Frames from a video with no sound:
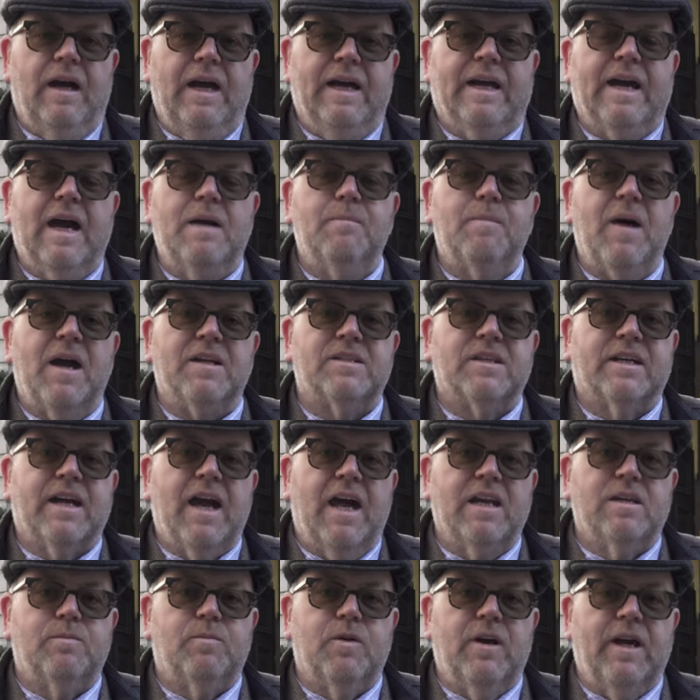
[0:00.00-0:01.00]
He came back to
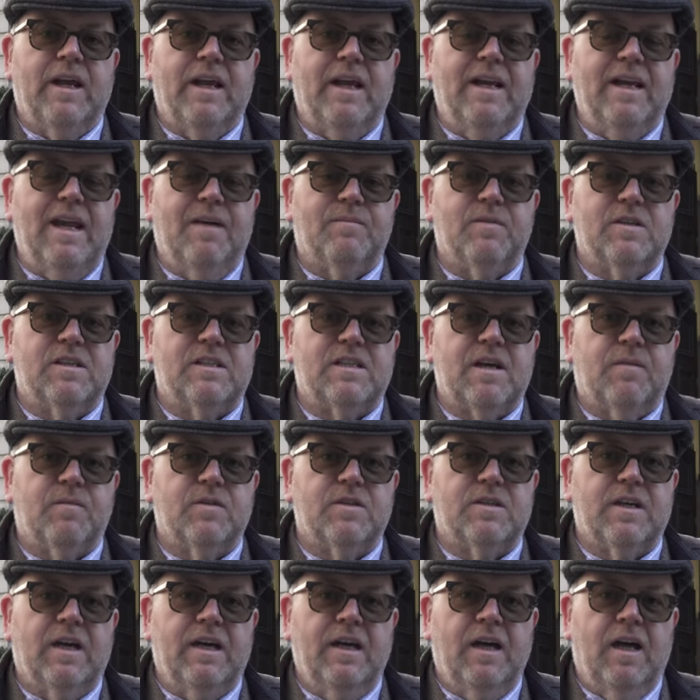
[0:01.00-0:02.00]
Canterbury in
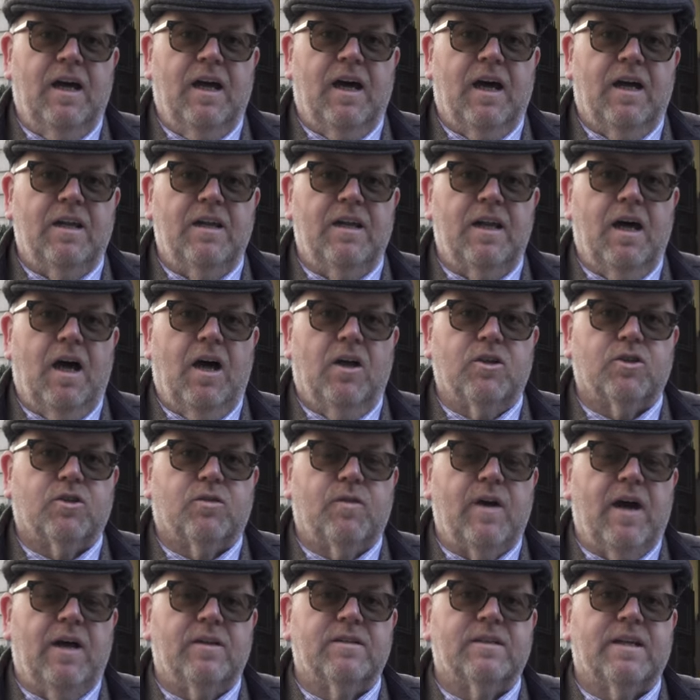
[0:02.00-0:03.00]
1170, and large
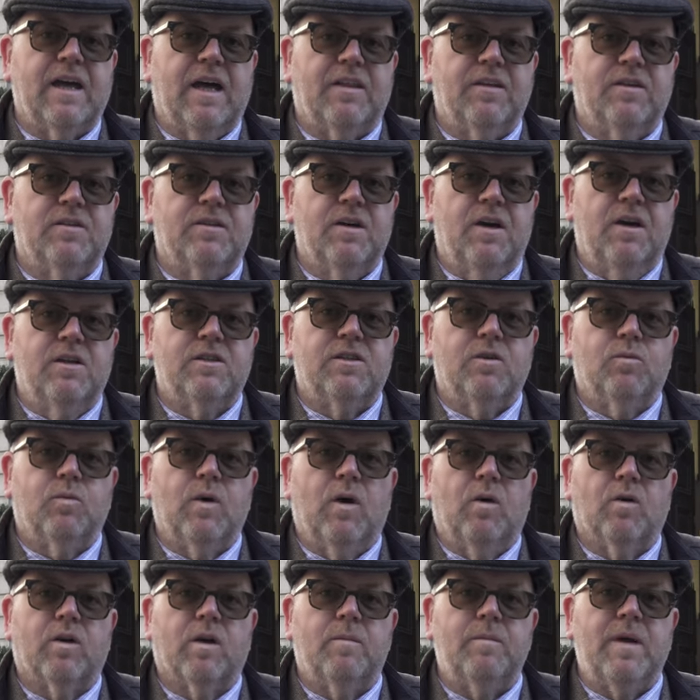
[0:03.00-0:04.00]
crowds gathered to
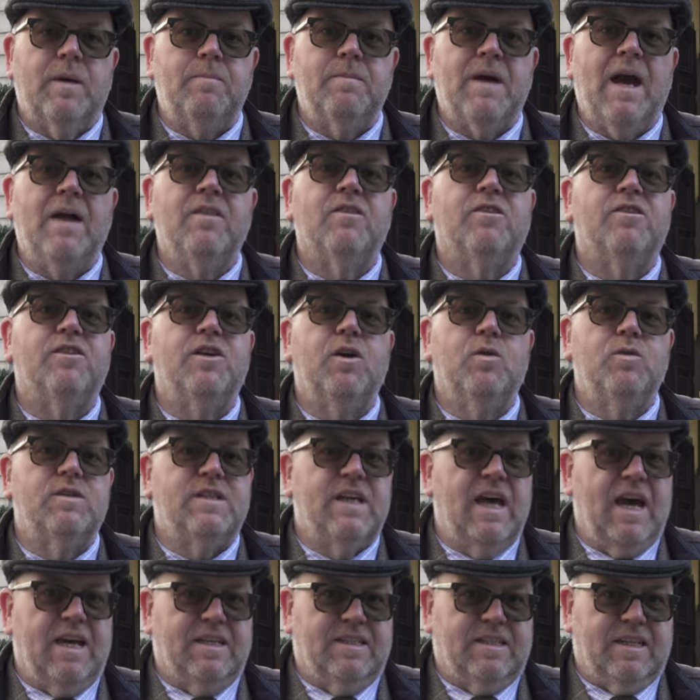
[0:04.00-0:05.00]
welcome him
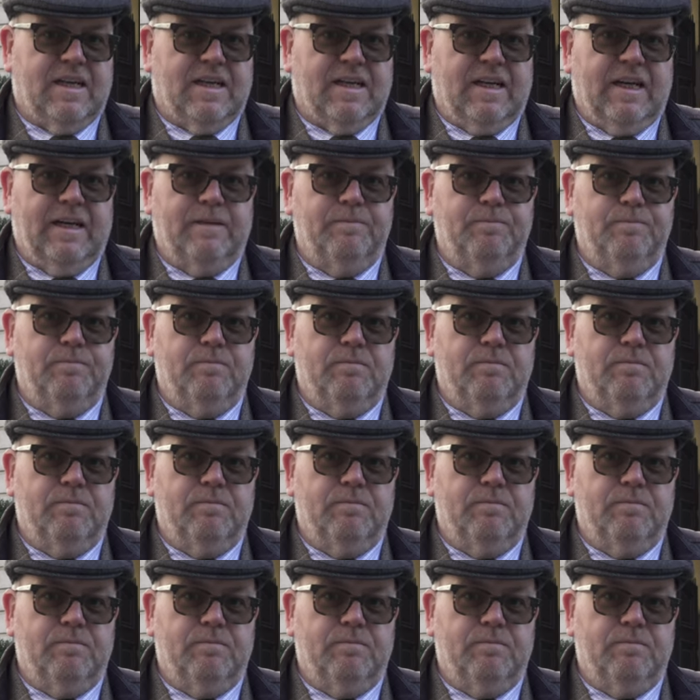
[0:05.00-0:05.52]
enthusiastically.